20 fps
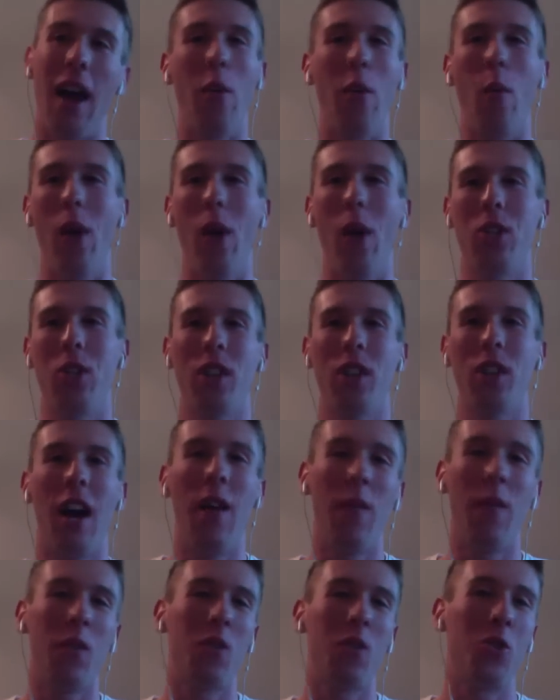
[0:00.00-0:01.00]
Western
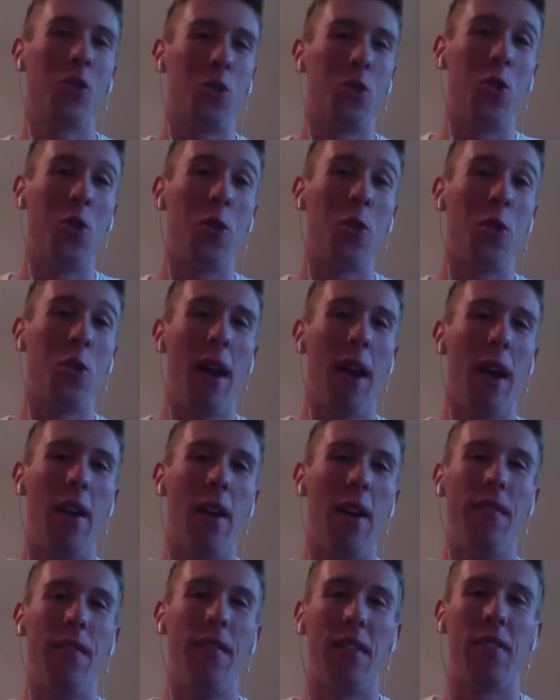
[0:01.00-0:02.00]
Conference is too
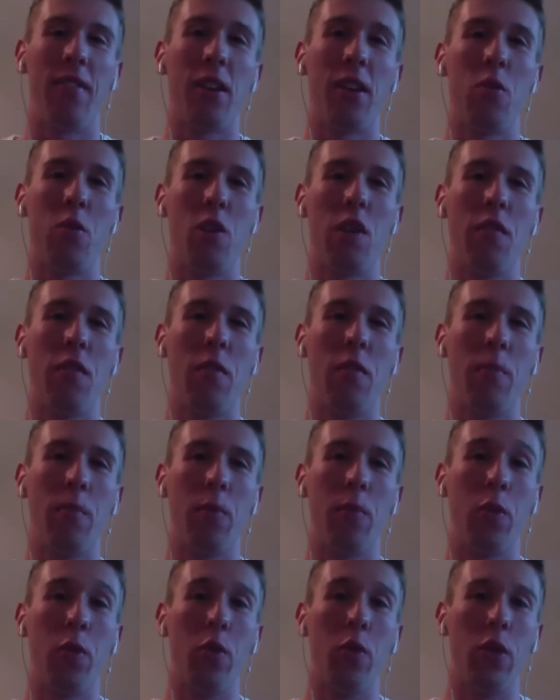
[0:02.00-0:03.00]
competitive. I think you give them
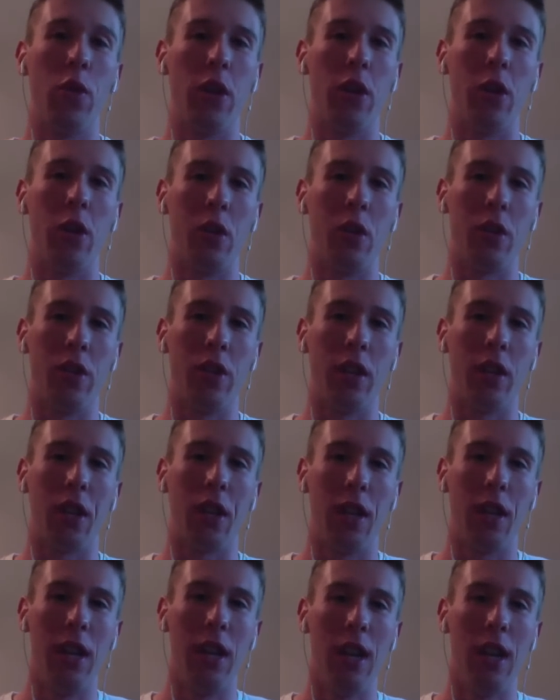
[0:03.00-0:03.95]
2 years. I think